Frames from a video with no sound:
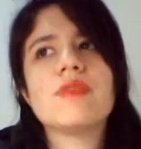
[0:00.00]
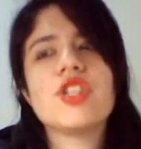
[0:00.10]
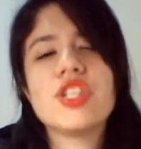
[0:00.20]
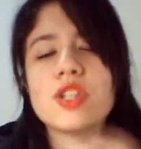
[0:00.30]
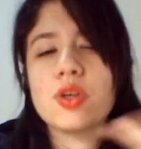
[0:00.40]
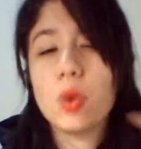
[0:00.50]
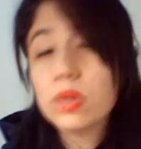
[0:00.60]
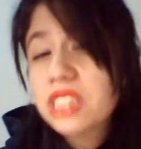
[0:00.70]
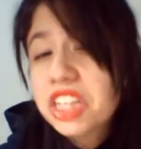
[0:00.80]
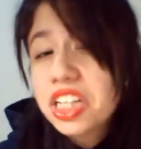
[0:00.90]
she's a
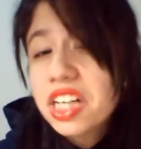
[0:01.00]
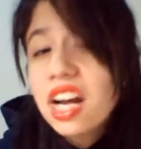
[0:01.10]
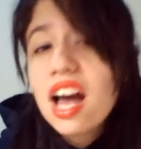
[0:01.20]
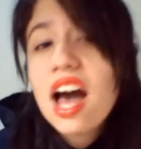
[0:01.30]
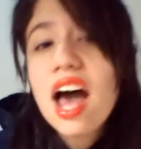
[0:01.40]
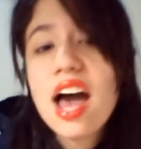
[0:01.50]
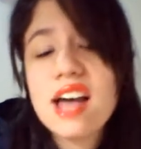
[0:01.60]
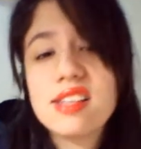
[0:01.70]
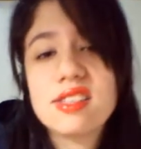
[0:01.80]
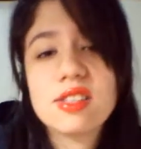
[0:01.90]
gold digger.
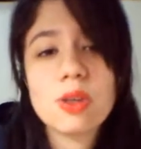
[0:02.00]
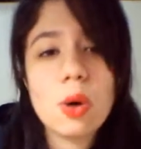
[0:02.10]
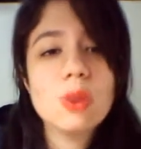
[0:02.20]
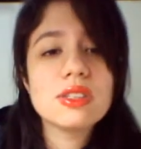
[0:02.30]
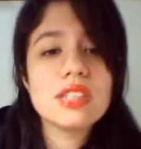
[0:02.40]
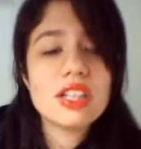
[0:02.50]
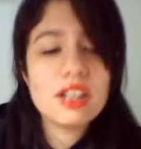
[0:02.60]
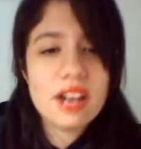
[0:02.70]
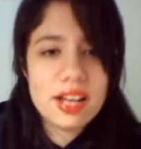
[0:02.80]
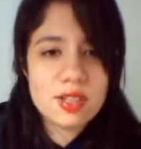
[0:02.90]
And gold
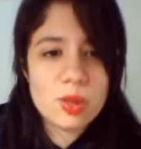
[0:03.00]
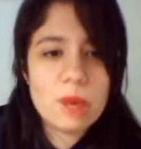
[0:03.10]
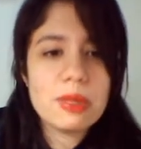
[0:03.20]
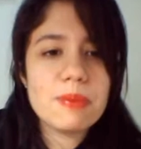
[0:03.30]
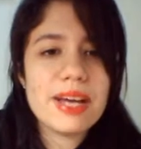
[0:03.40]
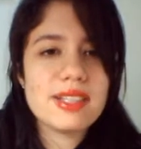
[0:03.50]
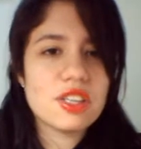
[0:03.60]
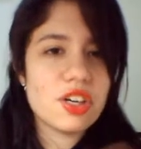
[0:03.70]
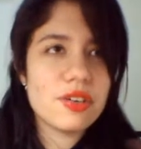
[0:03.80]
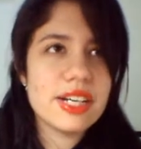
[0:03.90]
digger and soybean paste
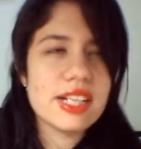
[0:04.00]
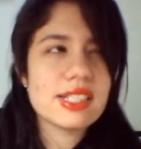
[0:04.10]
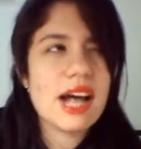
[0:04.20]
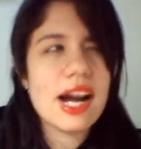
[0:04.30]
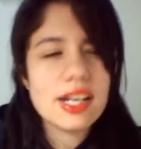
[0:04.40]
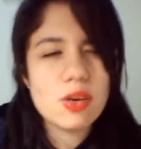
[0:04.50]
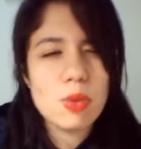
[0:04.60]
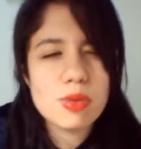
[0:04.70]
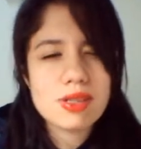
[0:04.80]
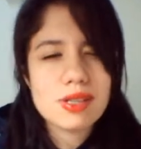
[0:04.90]
in Korean is kind of
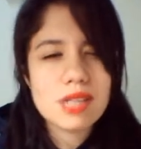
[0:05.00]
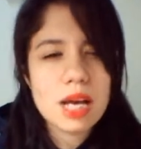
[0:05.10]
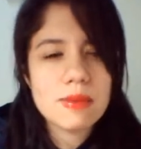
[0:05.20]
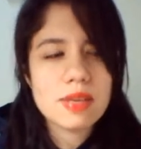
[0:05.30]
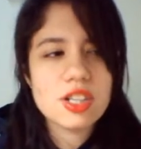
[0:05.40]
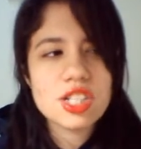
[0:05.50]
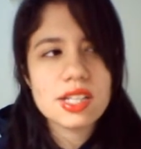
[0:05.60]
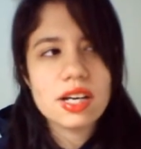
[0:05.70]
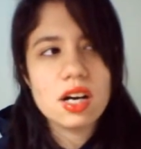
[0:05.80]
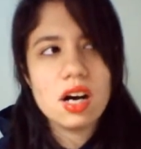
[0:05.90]
almost the same. They're
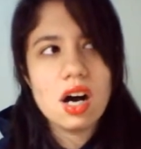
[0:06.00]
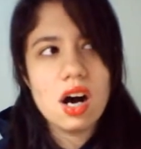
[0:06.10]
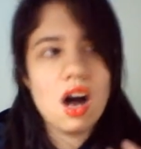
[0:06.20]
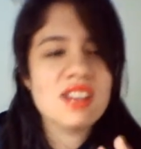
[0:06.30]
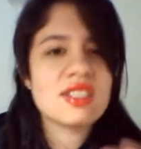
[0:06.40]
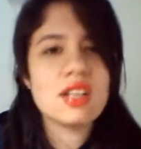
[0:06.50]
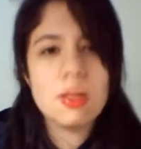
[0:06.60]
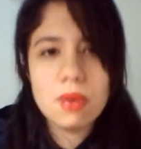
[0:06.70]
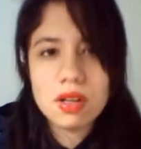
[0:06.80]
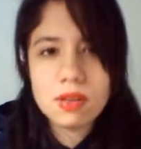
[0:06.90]
just like a
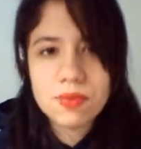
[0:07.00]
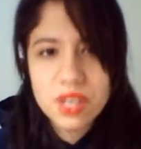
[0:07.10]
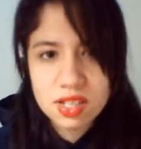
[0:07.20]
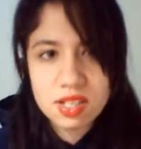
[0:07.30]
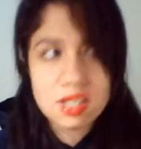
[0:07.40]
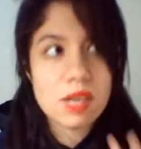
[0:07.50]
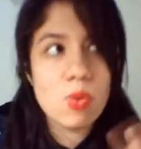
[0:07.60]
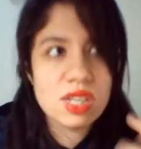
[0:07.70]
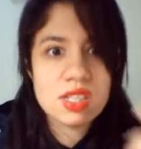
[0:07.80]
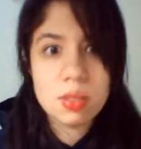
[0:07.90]
syllable, just
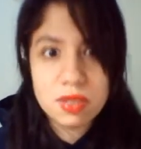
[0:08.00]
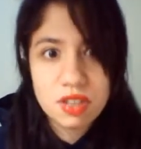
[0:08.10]
like one syllable